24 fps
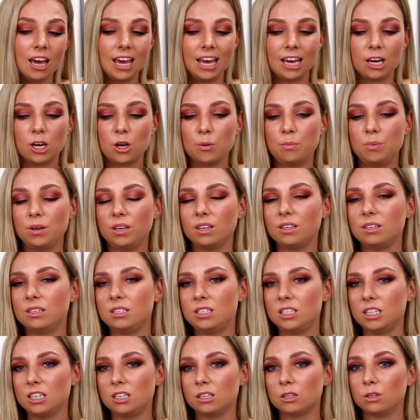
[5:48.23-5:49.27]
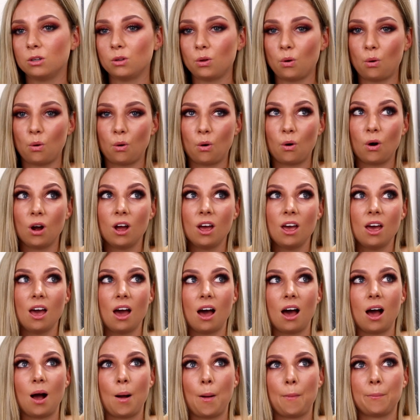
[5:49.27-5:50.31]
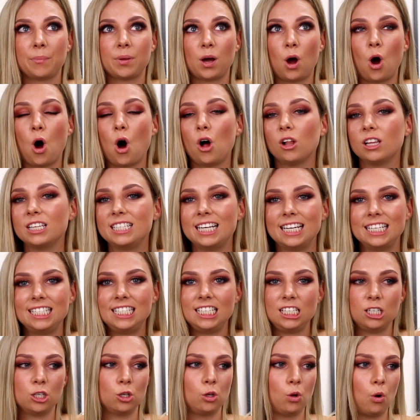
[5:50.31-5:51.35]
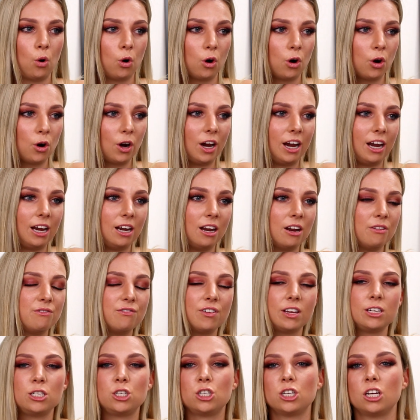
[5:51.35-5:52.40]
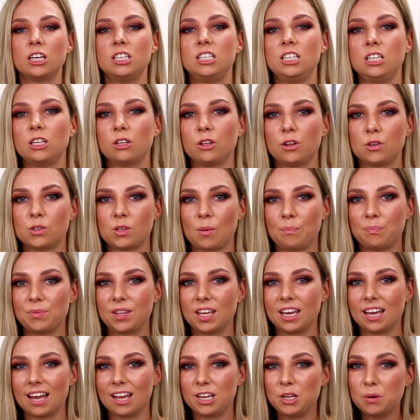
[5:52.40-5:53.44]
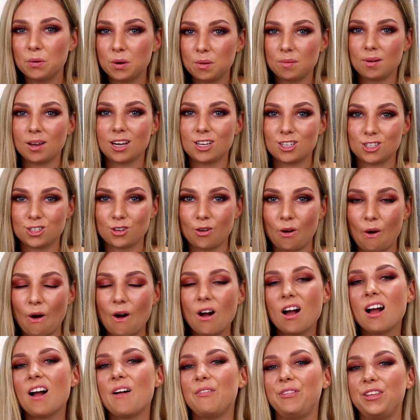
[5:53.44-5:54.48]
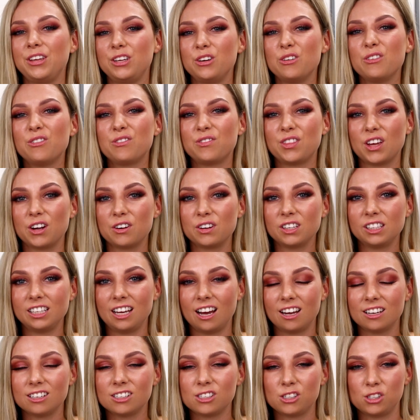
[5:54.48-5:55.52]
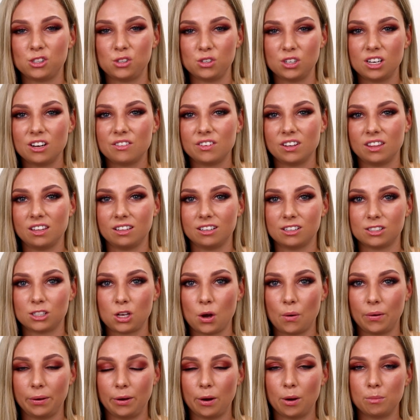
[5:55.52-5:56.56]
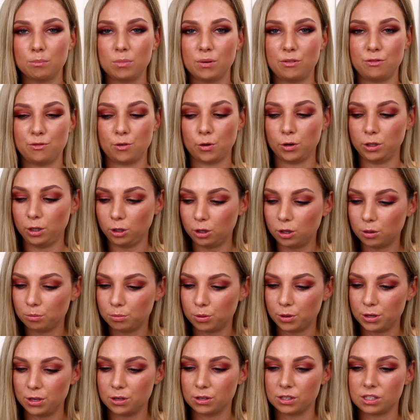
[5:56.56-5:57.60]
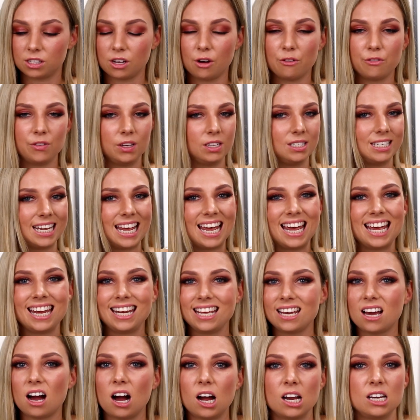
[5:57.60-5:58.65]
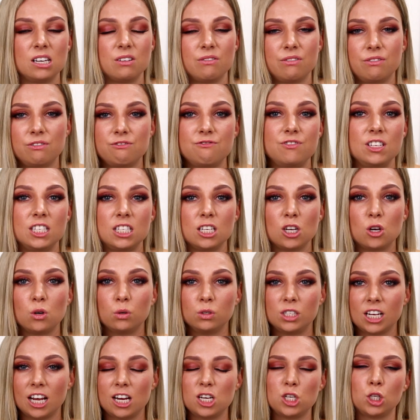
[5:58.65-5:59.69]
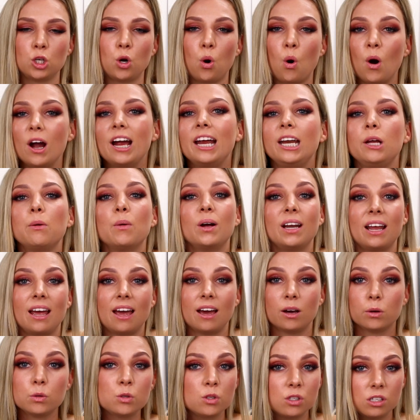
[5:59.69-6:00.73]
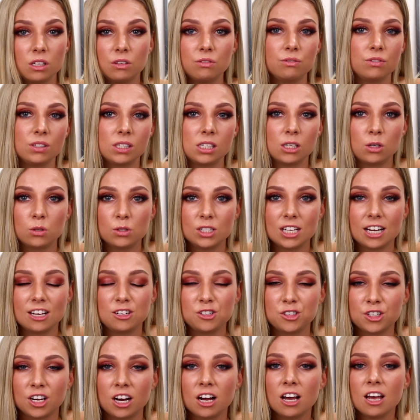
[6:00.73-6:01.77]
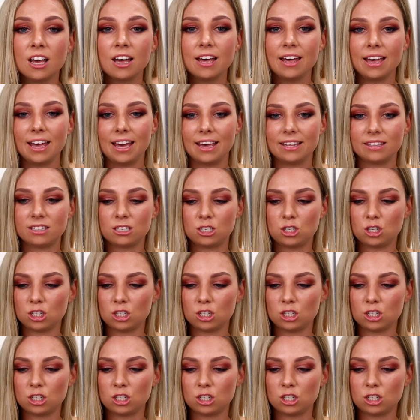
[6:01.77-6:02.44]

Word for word: It could be a deal or um, a holiday deal or an adventure deal or something, and you want to make sure that you've thoroughly understood everything that's going on before you can put yourself into any kind of physical danger or anyone else in physical danger. It's